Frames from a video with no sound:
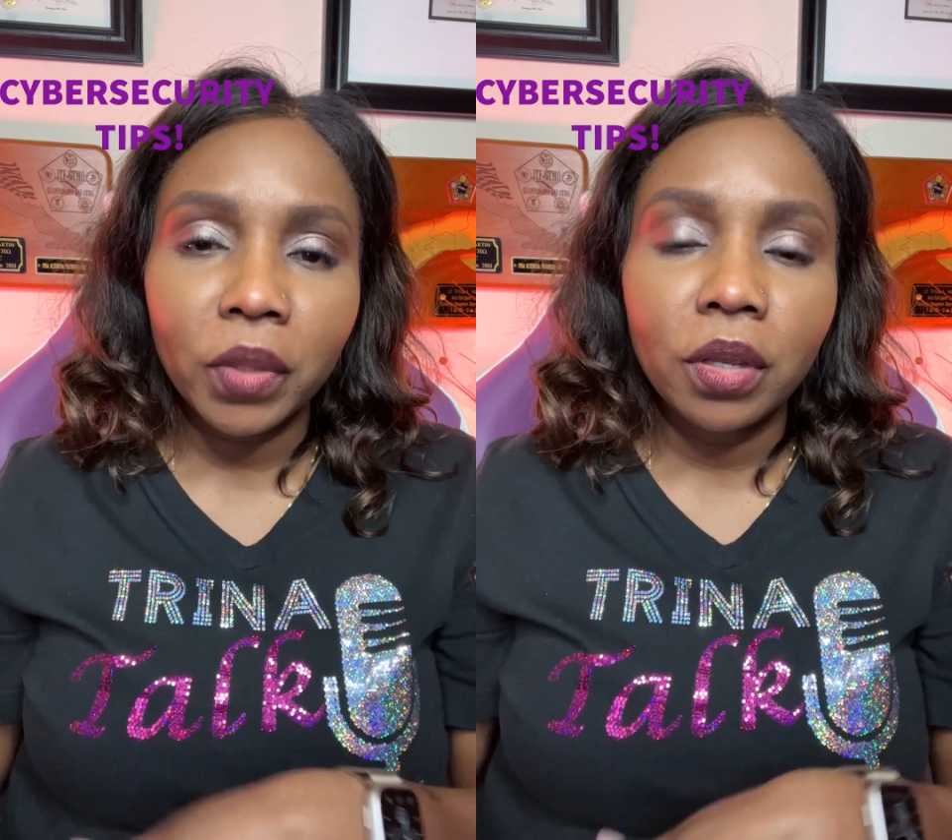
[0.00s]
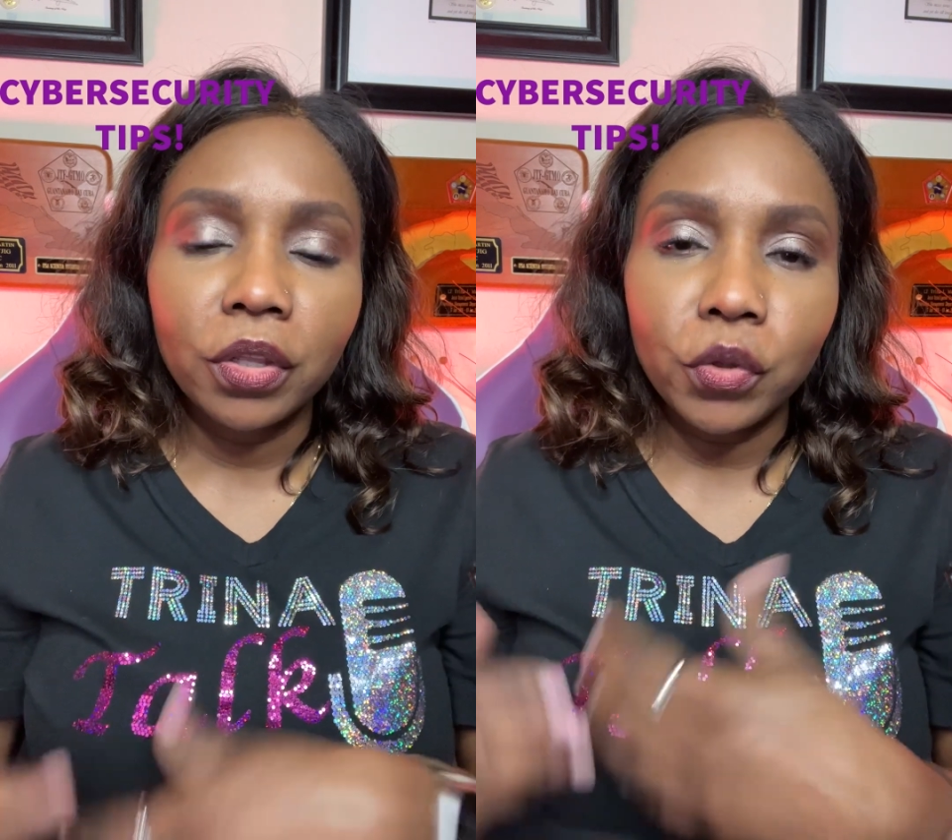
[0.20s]

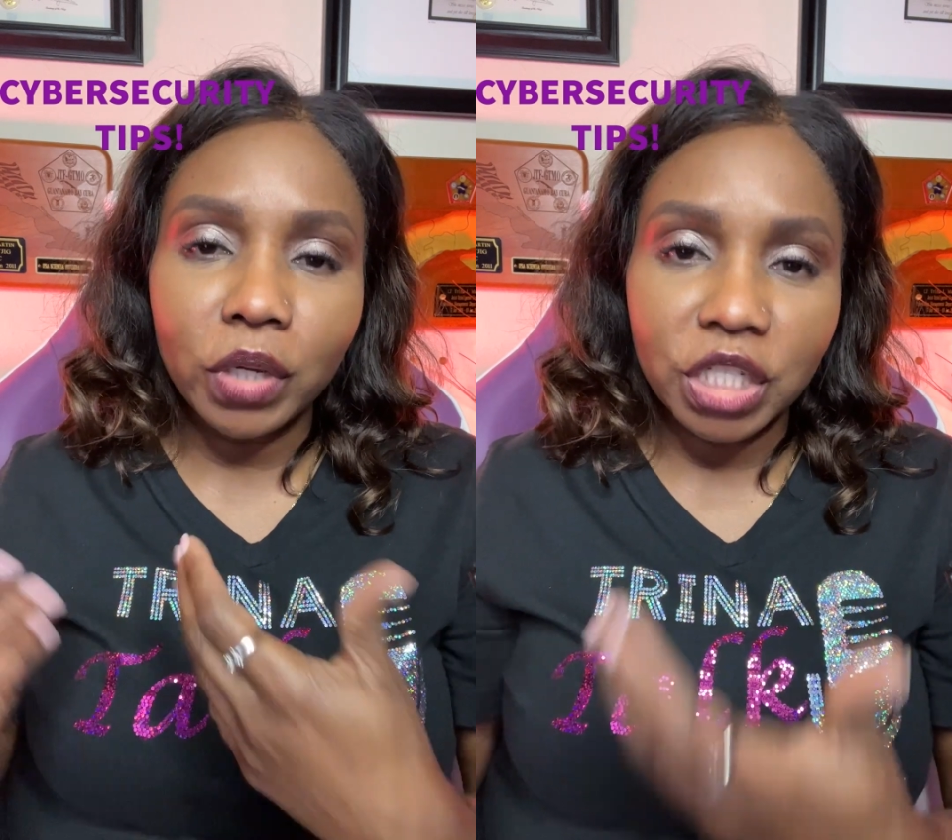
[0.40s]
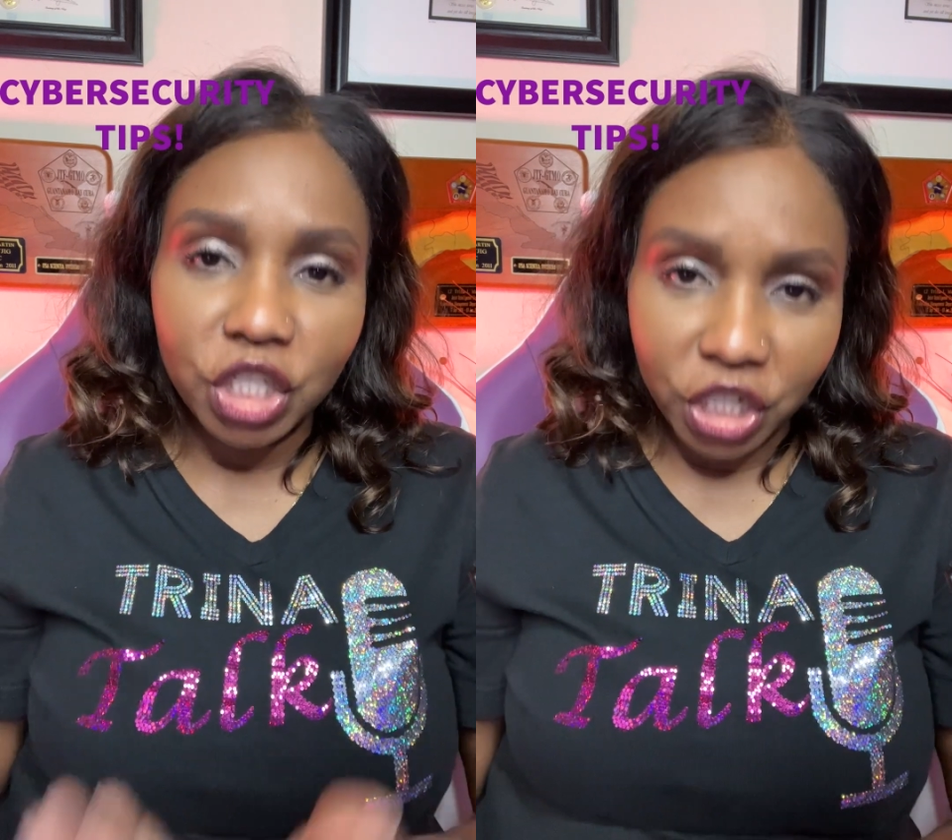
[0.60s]
you
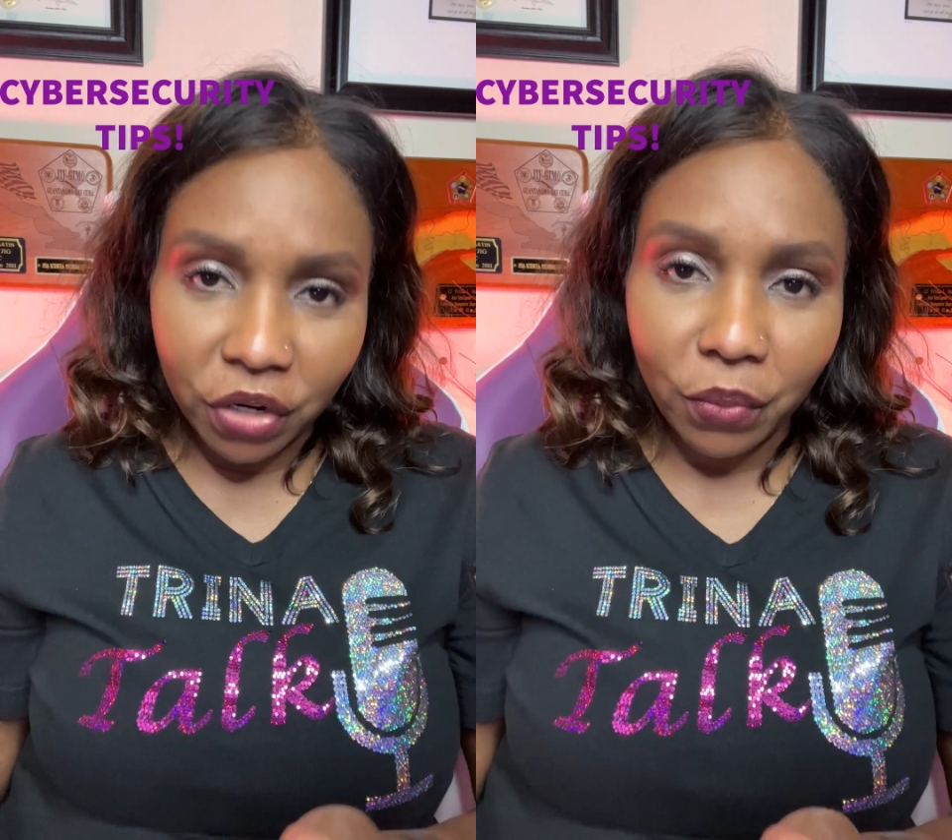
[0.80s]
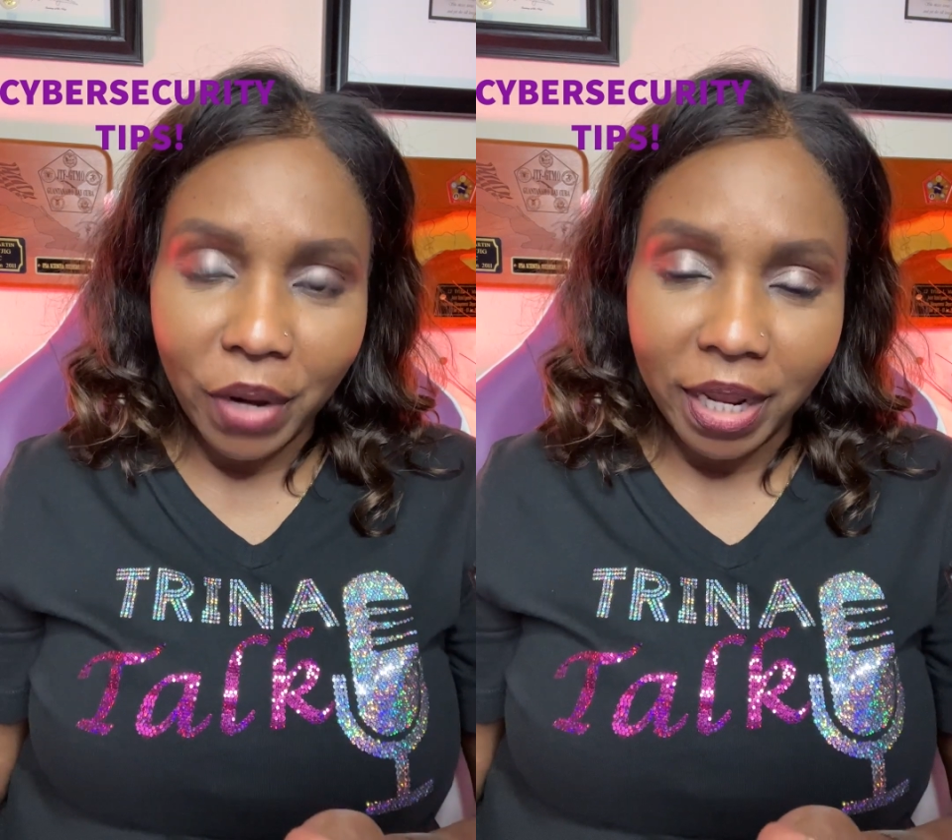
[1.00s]
can
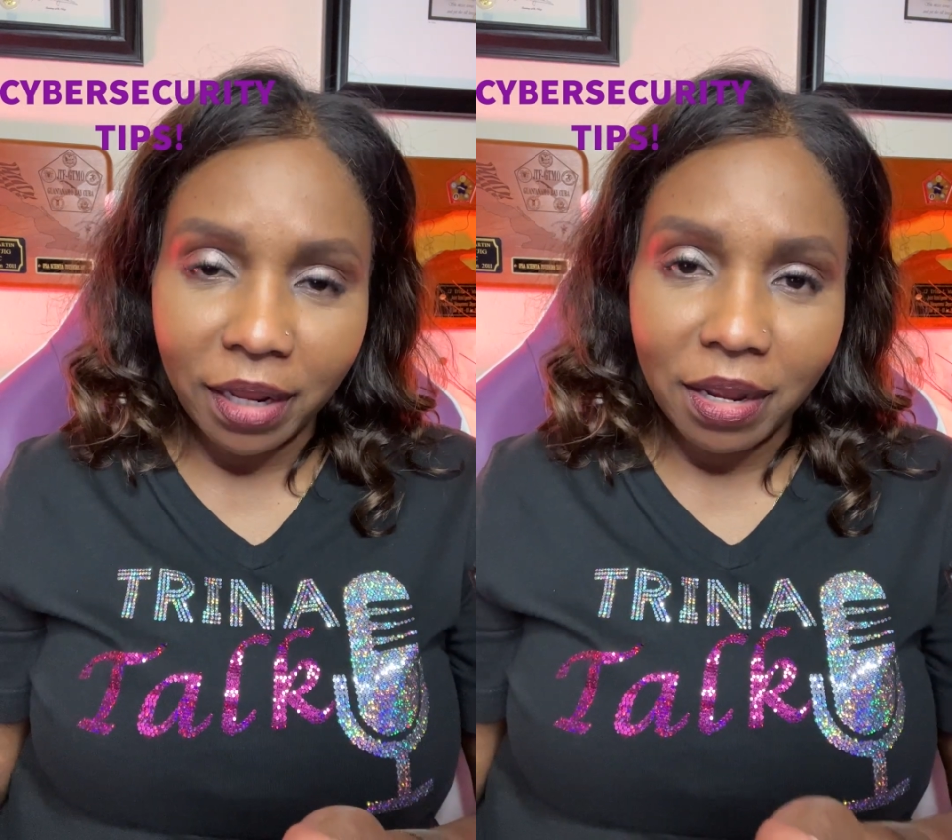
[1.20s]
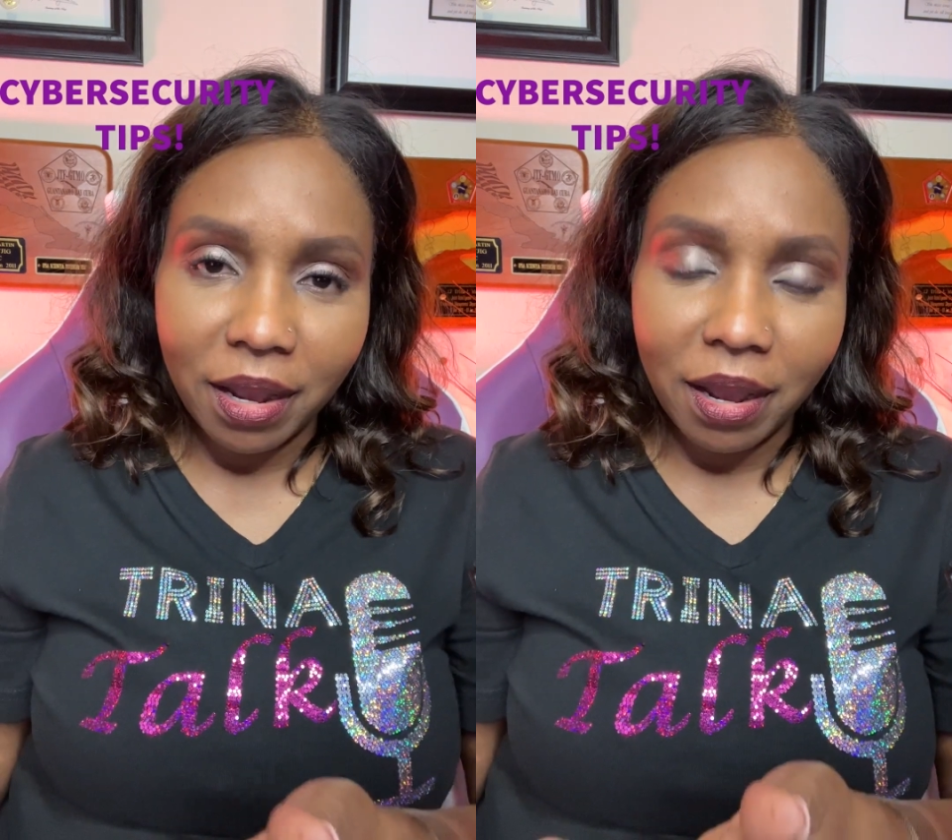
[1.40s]
generate
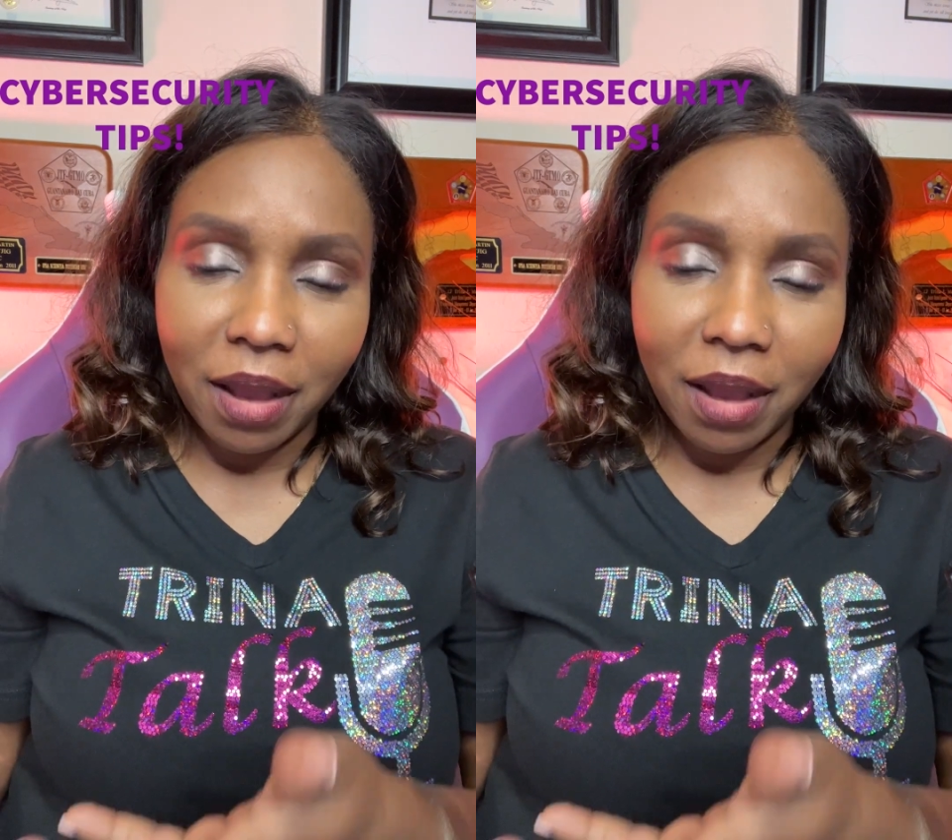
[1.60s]
a